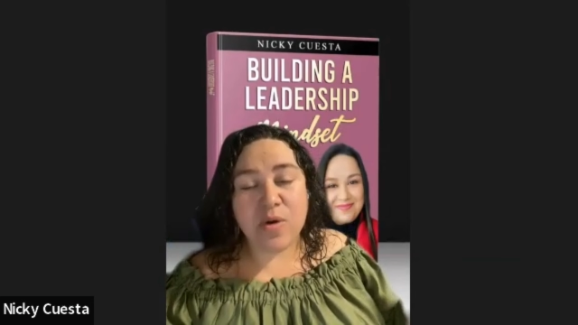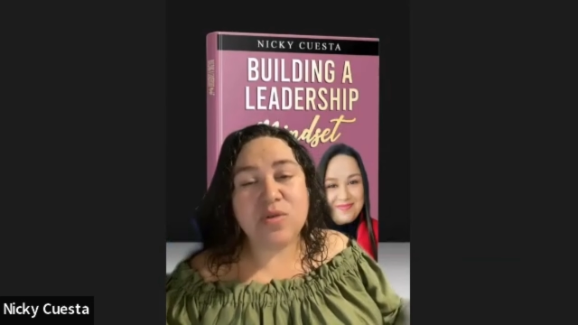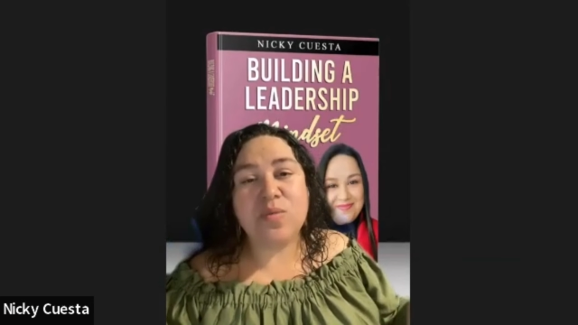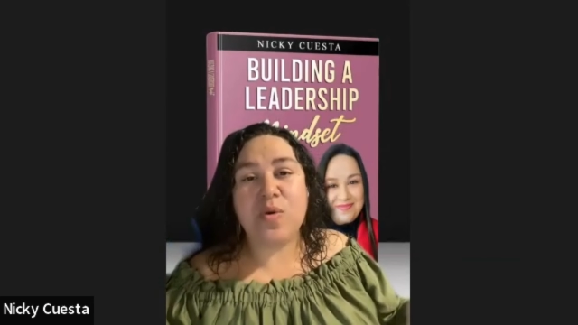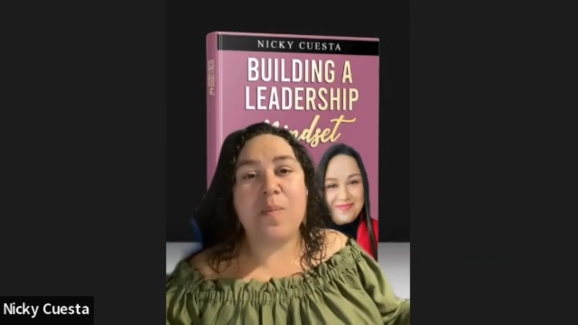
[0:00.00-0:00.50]

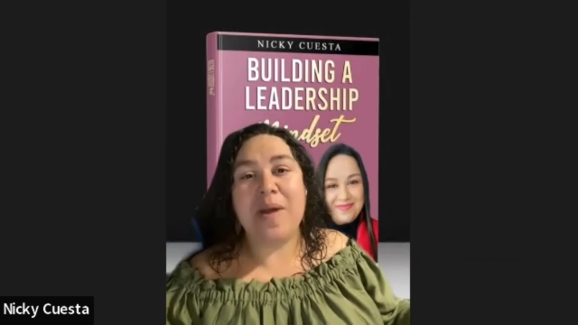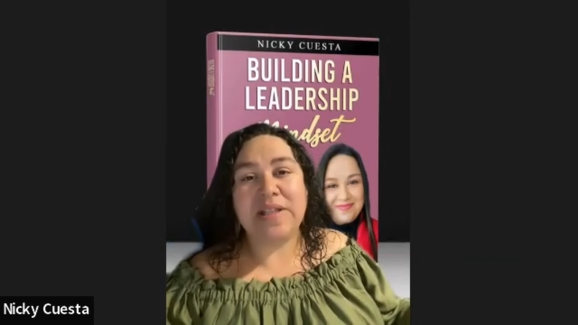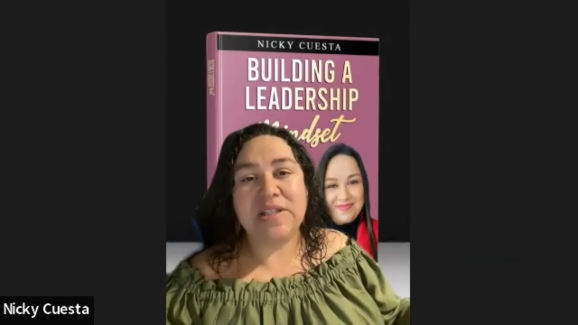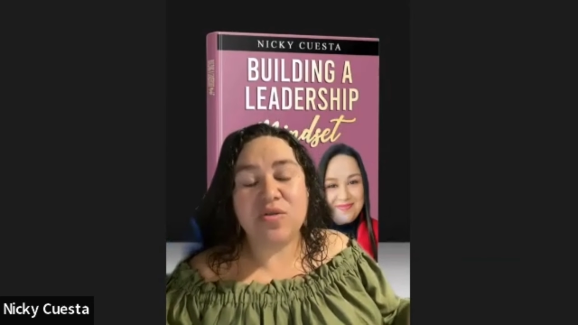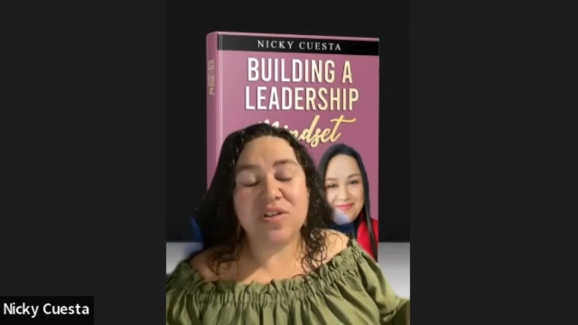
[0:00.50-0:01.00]

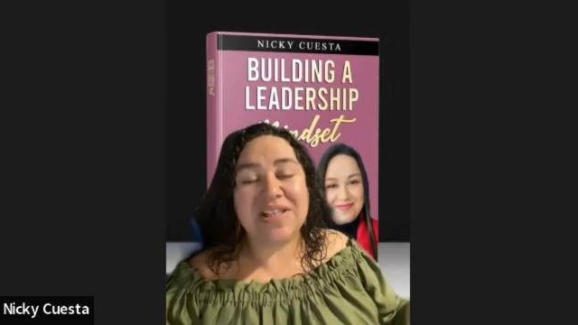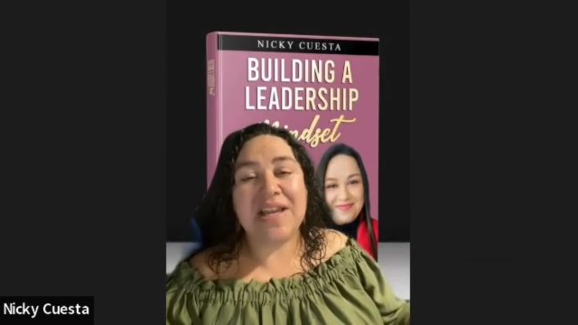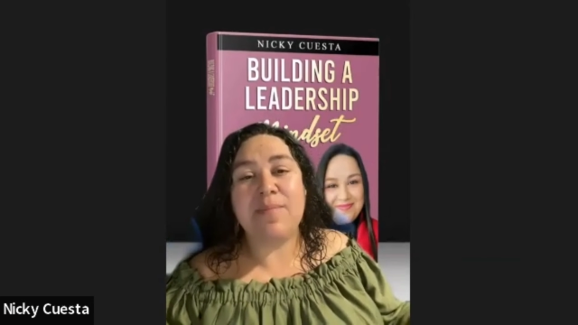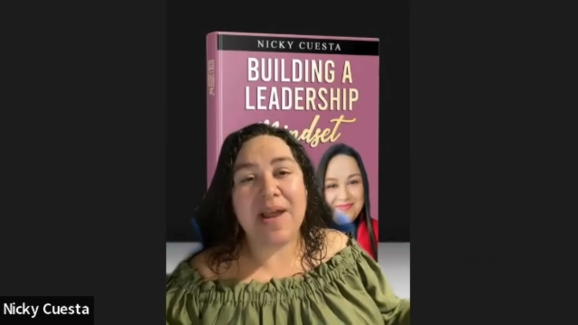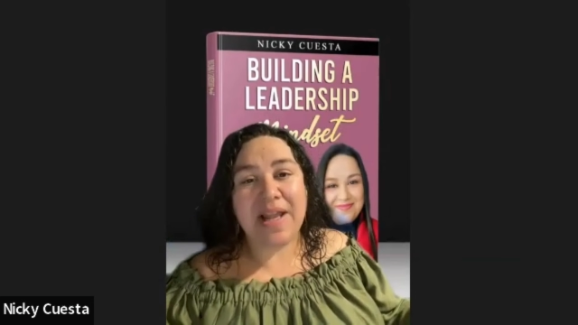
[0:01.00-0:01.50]
Speaker 1: multiple
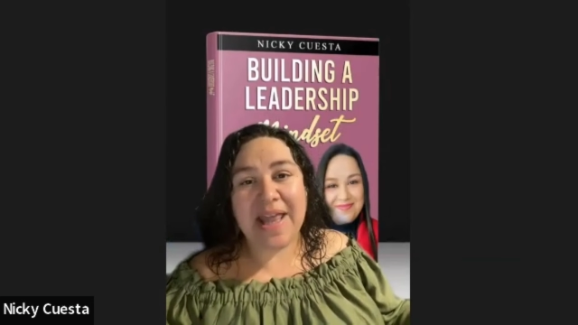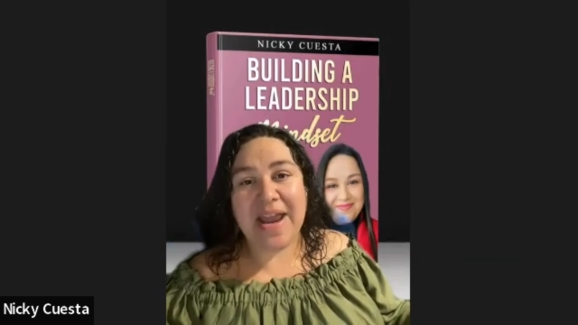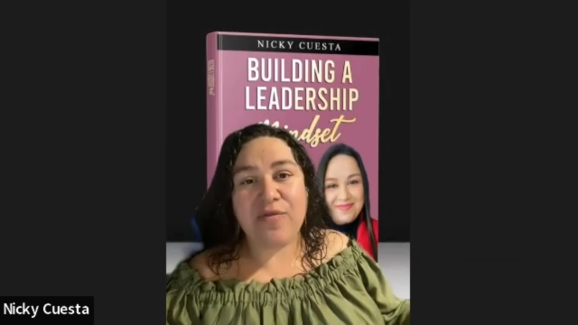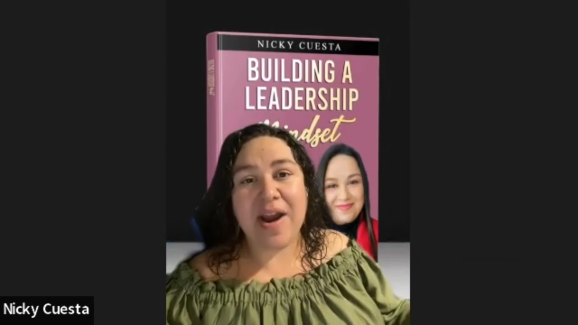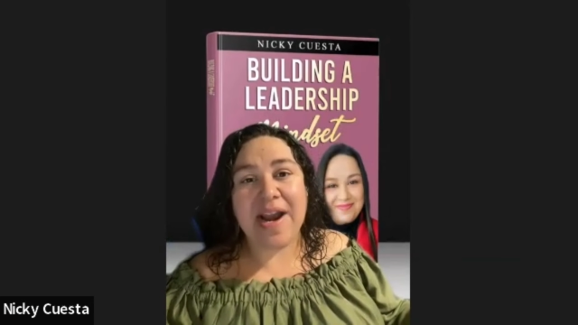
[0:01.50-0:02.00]
mentors in
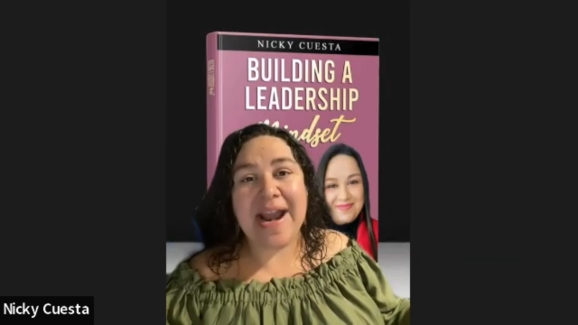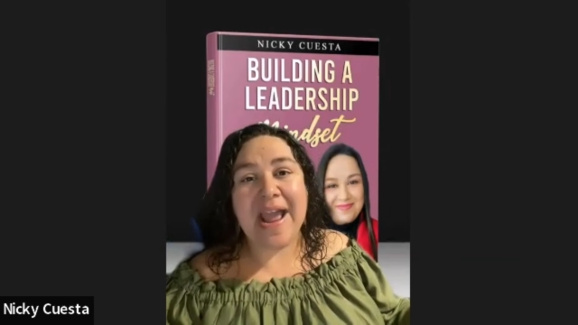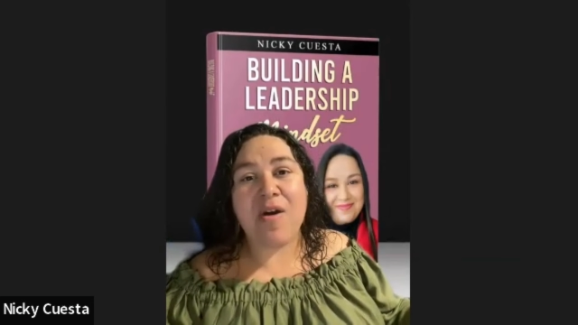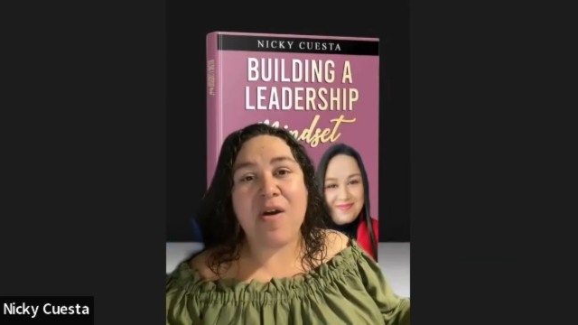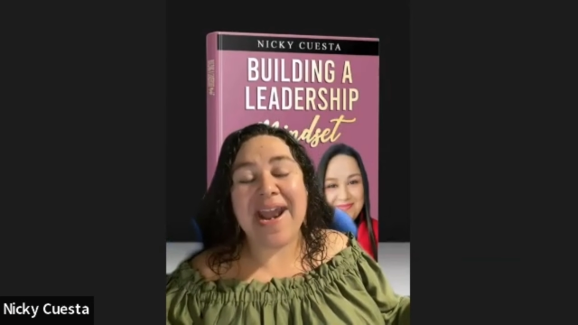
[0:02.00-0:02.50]
my life
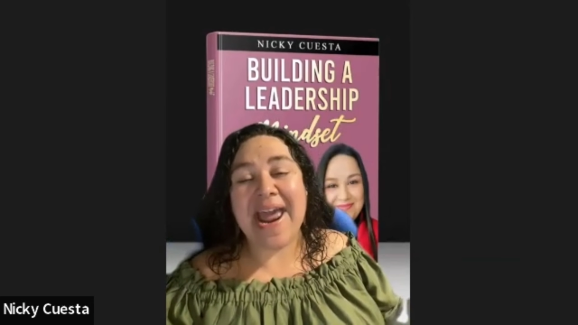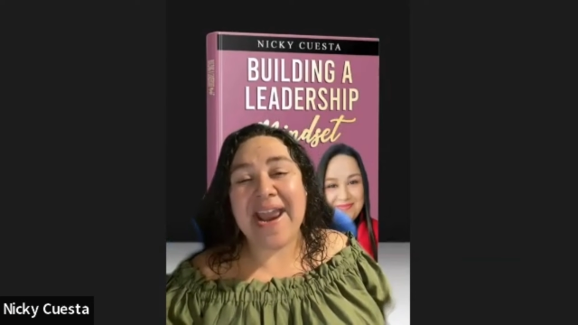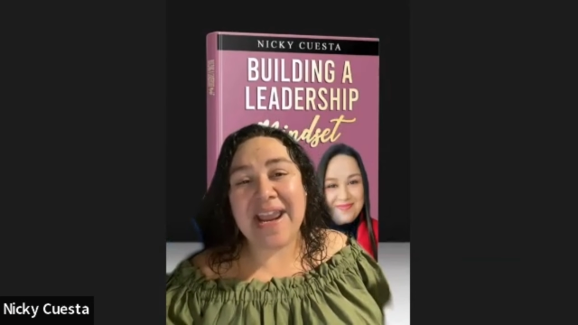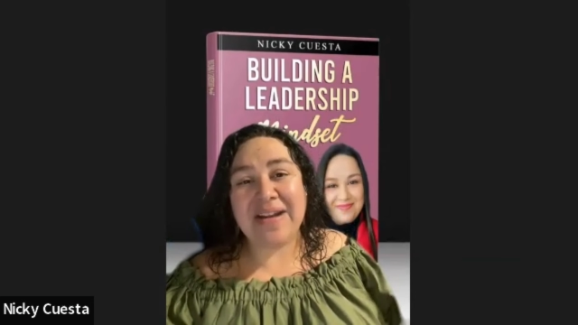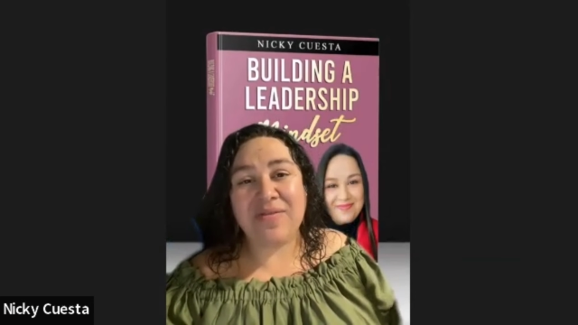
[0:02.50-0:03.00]
right now,
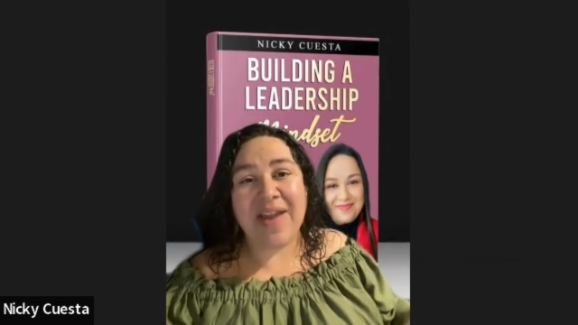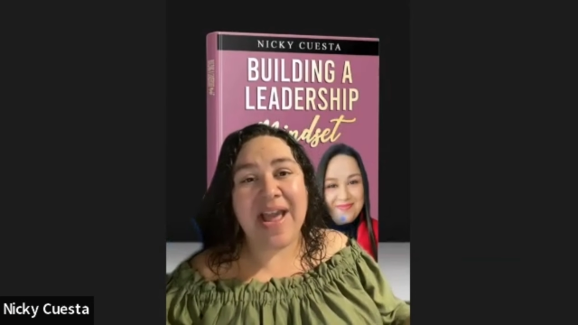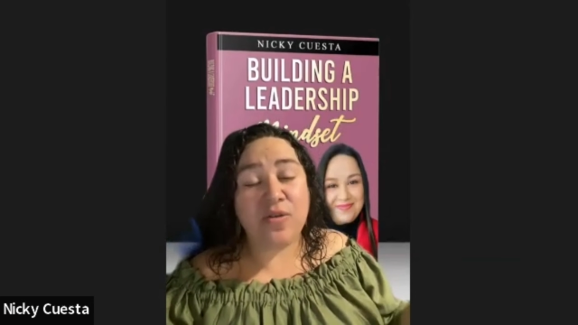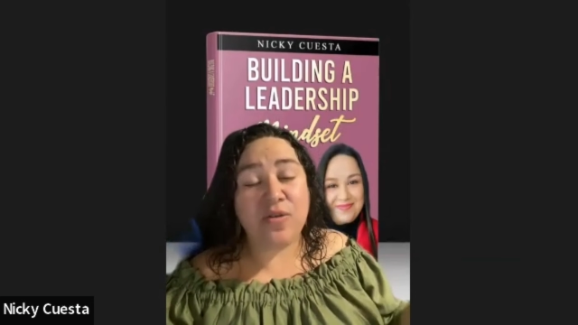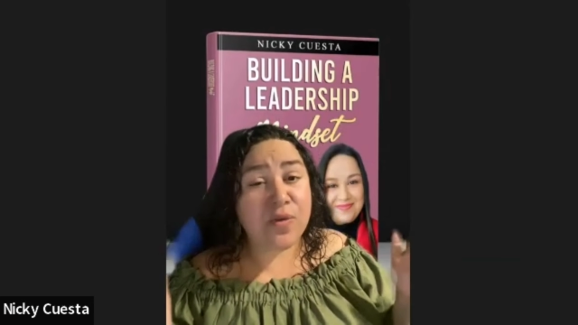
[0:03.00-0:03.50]
and I
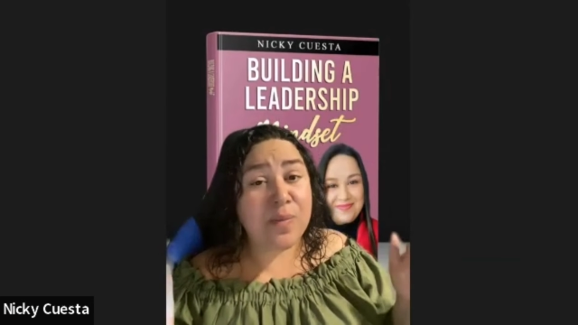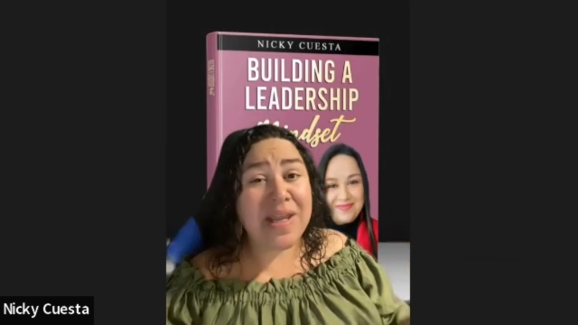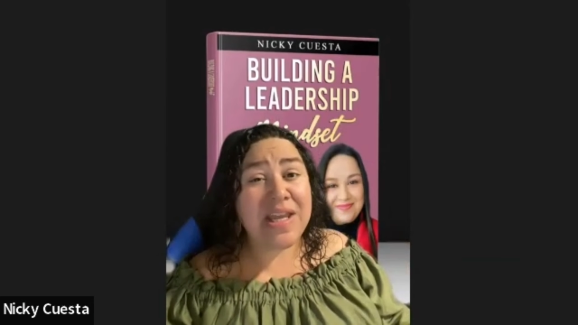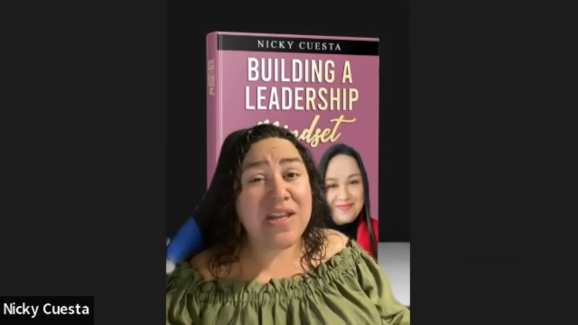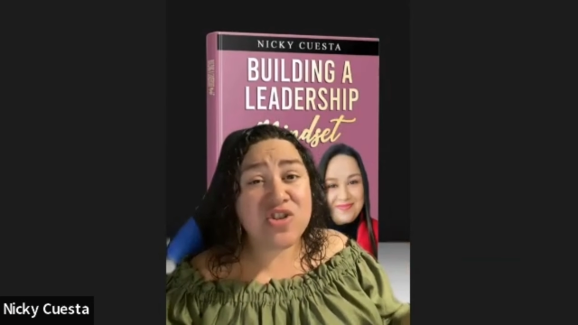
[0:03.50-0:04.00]
gain value
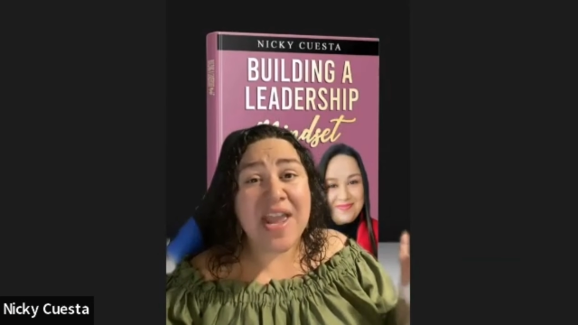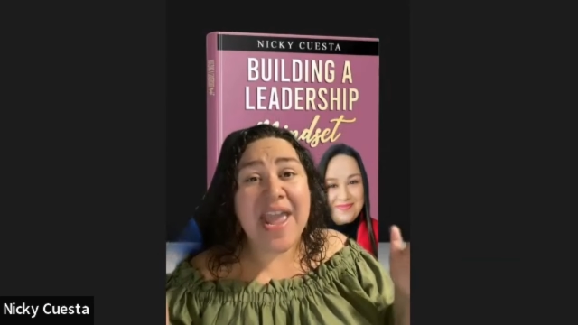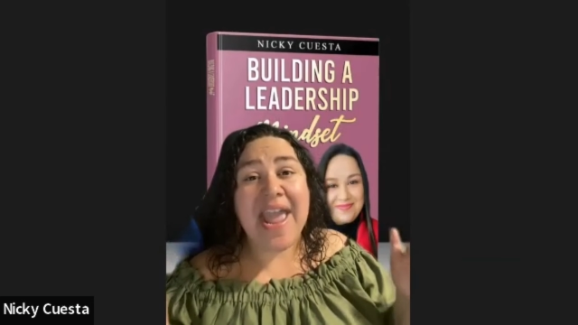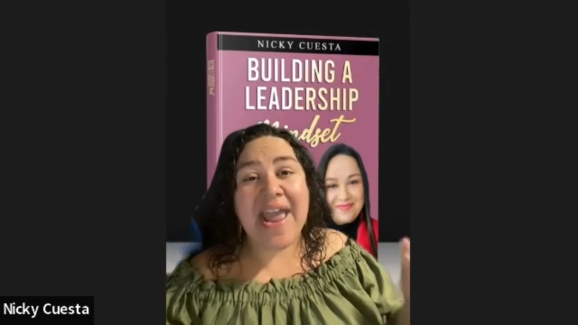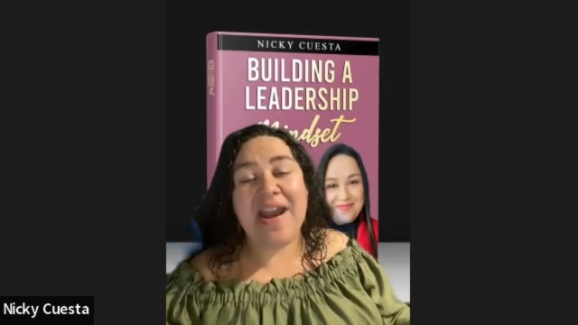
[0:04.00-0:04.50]
from
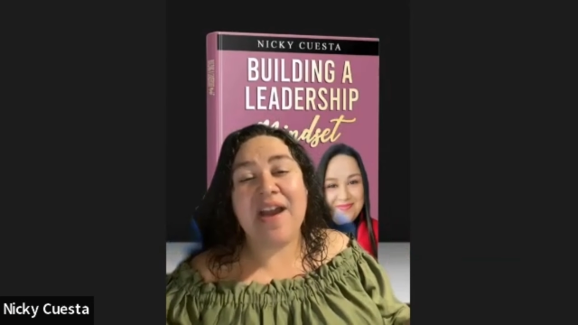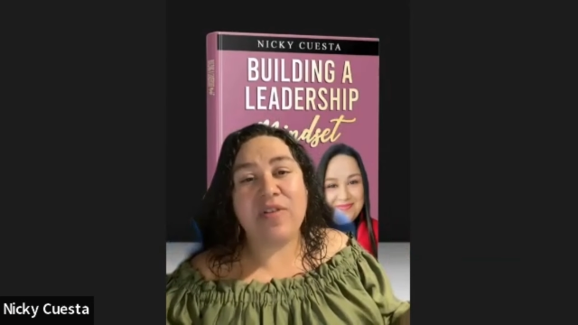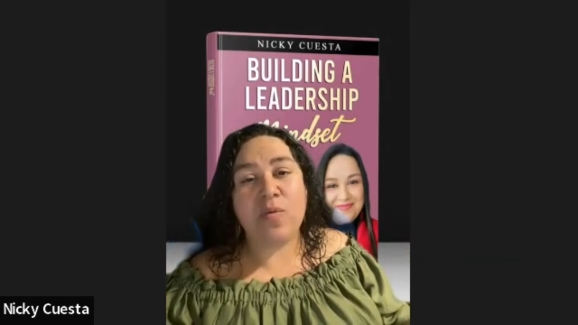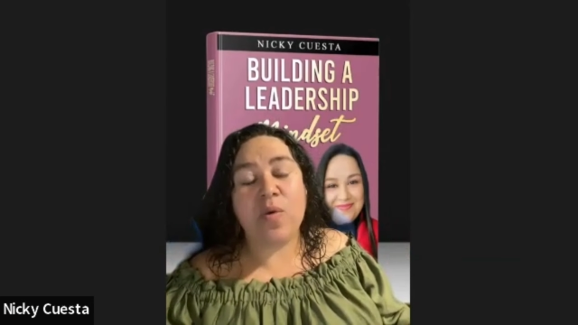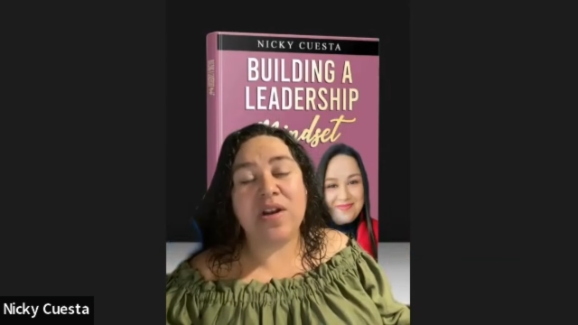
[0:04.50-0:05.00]
each
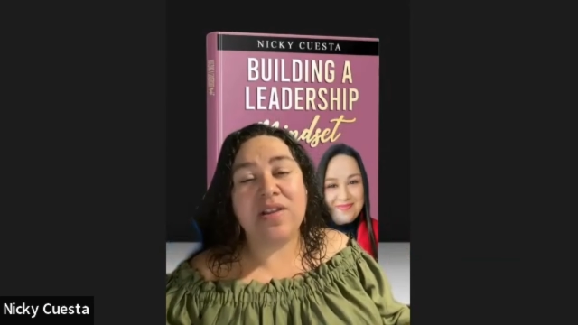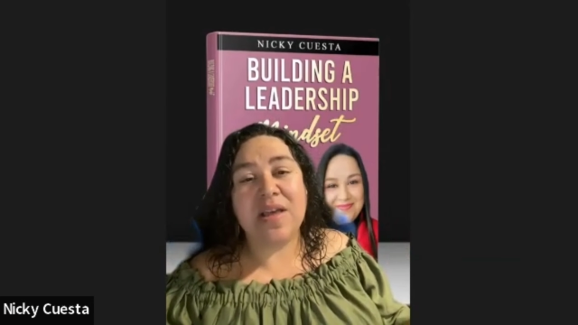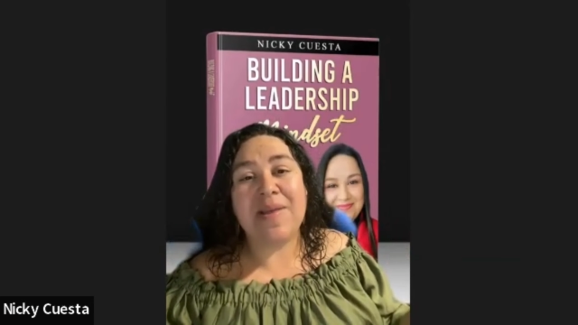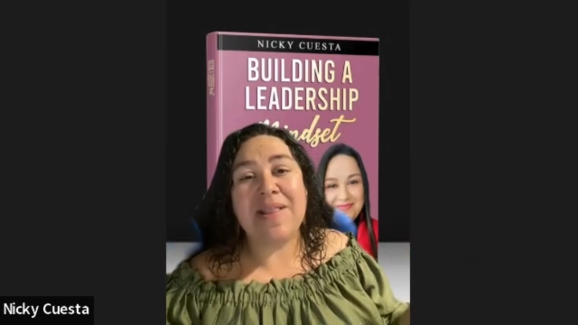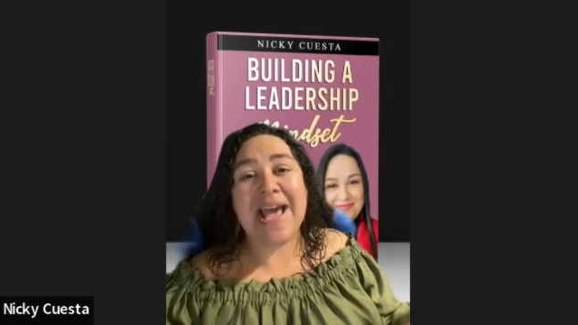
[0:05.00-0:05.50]
and every
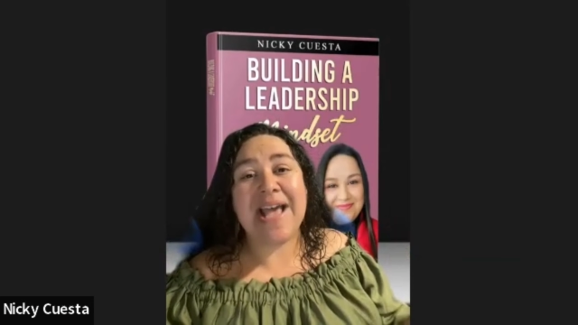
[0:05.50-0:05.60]
one of them.